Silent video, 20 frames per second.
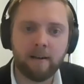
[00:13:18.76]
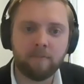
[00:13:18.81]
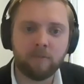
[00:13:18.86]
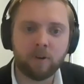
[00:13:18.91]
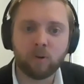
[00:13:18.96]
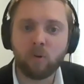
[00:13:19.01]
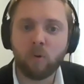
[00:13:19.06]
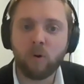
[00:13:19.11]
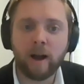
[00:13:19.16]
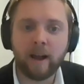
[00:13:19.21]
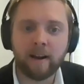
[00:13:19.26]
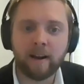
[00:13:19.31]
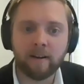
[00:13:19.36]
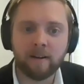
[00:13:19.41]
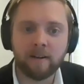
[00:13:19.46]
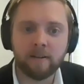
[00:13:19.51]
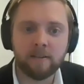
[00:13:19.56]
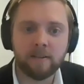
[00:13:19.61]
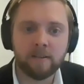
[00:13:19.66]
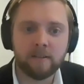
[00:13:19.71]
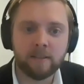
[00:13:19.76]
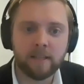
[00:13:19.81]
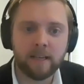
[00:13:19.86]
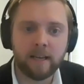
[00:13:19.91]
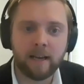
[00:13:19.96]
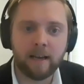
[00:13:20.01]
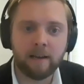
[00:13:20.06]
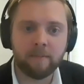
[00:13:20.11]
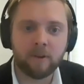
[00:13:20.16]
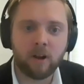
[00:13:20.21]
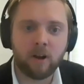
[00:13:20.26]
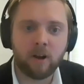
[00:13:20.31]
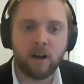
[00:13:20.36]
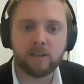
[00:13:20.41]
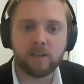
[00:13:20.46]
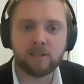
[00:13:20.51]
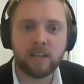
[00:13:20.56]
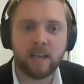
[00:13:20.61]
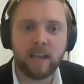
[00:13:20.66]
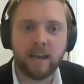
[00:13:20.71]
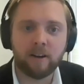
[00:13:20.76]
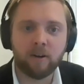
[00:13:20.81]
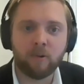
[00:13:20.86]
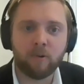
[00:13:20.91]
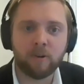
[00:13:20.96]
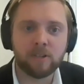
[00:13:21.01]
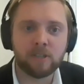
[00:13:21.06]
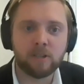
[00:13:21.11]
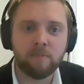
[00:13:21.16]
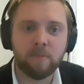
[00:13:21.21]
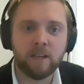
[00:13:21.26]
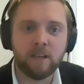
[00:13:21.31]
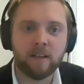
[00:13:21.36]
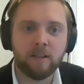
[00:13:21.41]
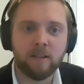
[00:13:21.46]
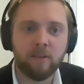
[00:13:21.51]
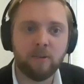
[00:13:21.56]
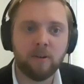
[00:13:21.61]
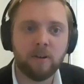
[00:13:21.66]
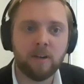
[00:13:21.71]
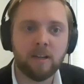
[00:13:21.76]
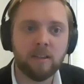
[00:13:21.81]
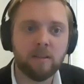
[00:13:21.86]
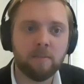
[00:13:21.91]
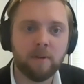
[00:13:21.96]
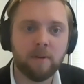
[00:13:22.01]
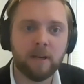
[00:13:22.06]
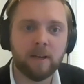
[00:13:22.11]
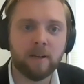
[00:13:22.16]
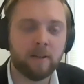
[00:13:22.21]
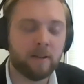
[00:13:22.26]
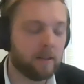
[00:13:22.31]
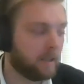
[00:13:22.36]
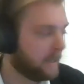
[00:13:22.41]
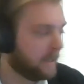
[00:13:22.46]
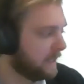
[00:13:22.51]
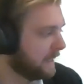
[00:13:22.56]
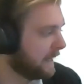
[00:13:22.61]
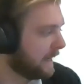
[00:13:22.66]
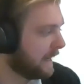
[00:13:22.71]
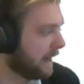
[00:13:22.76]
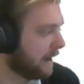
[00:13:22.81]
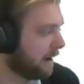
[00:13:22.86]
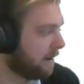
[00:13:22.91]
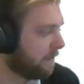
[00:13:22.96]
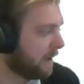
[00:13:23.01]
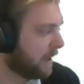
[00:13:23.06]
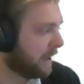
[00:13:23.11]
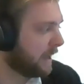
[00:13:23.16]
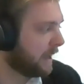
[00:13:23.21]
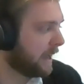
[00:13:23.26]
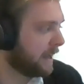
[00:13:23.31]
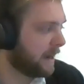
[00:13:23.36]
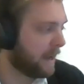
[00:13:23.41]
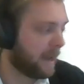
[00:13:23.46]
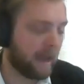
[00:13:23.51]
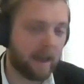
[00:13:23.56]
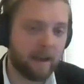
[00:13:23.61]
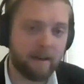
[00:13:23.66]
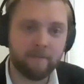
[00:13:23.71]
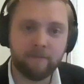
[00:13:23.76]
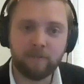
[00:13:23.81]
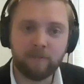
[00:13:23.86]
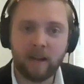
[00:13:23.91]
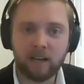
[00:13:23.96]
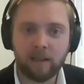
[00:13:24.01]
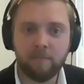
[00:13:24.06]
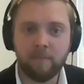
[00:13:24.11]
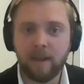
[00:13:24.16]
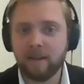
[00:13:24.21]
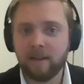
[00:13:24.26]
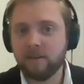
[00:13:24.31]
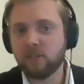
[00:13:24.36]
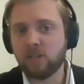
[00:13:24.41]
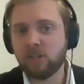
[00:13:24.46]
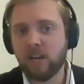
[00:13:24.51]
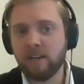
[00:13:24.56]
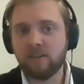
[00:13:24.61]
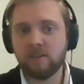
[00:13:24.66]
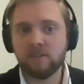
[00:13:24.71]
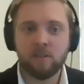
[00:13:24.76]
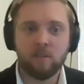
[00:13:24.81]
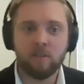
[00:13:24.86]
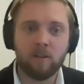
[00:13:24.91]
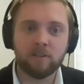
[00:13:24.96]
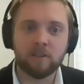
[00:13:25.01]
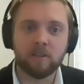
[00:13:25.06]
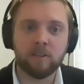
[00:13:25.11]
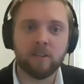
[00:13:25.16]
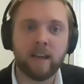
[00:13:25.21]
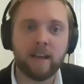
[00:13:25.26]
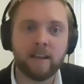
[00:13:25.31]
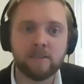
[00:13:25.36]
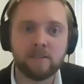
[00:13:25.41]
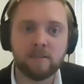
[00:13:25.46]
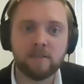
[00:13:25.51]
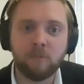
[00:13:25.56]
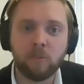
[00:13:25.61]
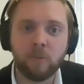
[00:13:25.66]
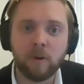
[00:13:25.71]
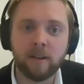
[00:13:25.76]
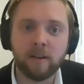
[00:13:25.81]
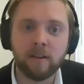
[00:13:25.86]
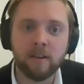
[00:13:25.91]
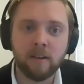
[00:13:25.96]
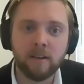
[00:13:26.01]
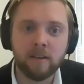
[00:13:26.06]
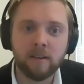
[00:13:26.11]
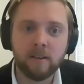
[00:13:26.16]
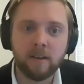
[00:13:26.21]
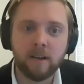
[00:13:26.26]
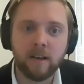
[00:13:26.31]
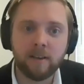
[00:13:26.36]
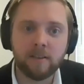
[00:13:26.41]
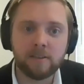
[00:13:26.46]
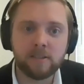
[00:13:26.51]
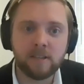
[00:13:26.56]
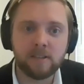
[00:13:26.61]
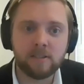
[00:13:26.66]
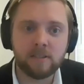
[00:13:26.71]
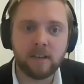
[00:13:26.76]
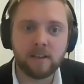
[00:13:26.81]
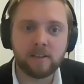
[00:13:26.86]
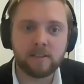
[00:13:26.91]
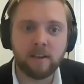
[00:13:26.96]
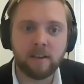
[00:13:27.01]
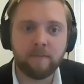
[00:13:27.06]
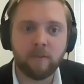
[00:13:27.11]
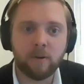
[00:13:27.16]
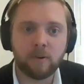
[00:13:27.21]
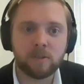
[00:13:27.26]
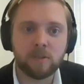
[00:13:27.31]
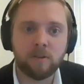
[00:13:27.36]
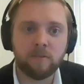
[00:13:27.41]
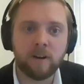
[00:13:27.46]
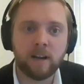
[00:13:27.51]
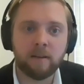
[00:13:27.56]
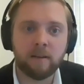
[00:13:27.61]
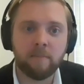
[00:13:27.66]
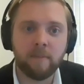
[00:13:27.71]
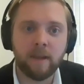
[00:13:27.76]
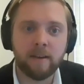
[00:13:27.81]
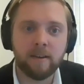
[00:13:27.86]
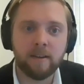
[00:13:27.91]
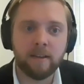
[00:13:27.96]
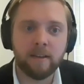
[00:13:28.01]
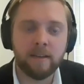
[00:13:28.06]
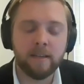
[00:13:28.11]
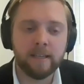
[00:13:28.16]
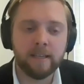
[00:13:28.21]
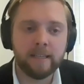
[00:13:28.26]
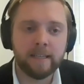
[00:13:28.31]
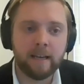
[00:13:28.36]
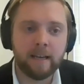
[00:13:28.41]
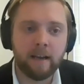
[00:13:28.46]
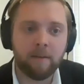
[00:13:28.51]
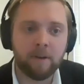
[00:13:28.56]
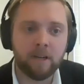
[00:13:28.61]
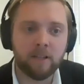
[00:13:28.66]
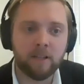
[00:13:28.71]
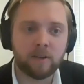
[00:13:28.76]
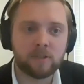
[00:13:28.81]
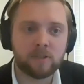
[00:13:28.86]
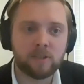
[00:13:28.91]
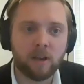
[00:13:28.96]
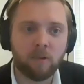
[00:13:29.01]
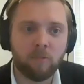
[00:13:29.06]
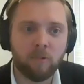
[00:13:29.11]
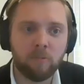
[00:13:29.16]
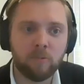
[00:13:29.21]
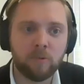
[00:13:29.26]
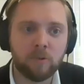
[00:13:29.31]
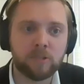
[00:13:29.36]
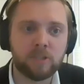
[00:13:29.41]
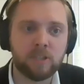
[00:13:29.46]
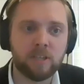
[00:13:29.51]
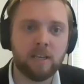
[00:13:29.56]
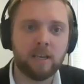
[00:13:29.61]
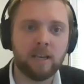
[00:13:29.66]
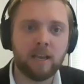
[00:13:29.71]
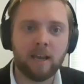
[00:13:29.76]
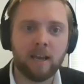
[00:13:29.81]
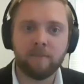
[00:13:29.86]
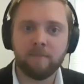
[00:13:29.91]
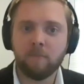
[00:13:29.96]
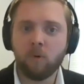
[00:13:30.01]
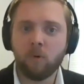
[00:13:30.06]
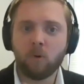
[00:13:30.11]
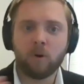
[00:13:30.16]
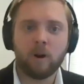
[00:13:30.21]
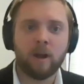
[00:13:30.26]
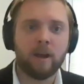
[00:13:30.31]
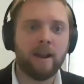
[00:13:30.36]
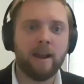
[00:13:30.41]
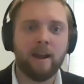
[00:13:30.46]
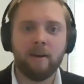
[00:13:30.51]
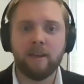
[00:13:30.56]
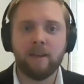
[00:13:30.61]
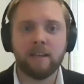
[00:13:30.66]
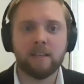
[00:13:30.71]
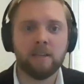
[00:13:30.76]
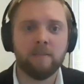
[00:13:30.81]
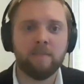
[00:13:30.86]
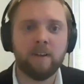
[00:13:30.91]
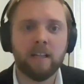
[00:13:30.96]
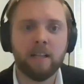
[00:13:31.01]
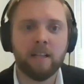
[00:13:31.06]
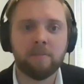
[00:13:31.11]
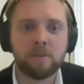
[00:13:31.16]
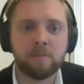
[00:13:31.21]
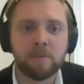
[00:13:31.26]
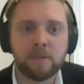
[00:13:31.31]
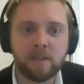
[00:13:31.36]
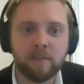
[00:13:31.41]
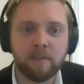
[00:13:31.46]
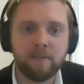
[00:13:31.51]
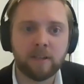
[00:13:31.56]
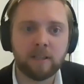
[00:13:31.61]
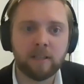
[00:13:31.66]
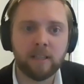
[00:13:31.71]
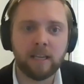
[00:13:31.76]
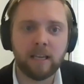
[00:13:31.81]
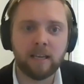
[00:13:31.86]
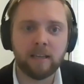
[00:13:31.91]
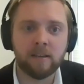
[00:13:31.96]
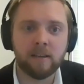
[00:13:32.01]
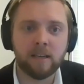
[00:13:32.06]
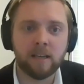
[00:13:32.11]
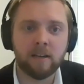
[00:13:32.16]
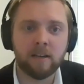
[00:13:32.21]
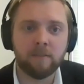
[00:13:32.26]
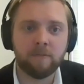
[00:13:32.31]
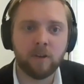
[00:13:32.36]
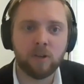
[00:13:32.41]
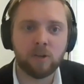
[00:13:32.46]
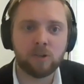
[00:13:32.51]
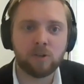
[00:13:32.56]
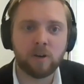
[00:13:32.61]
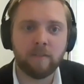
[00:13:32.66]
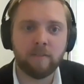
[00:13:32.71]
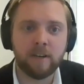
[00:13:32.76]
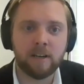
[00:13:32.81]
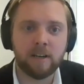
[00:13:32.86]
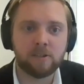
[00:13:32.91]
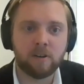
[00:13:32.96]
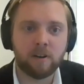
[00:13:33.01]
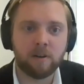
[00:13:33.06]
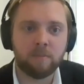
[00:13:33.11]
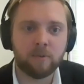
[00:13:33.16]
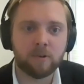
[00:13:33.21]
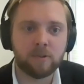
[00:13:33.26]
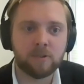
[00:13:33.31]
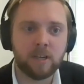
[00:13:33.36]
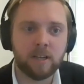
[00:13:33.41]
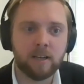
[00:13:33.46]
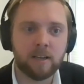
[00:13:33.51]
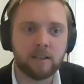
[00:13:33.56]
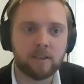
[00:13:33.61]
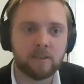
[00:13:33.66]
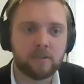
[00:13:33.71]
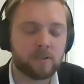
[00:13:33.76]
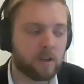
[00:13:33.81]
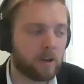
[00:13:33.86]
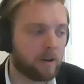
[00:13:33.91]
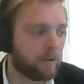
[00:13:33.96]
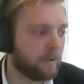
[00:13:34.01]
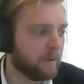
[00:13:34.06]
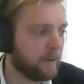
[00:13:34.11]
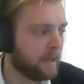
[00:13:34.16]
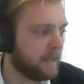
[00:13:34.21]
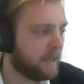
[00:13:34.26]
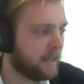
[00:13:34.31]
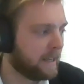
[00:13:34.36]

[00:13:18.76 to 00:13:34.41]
required cost categories to be included in the bill, and have recommended changes along the lines of what the CCSA folks had recommended. And it looks like we will see kind of more on how that develops specifically in a future evidentiary proceeding. So,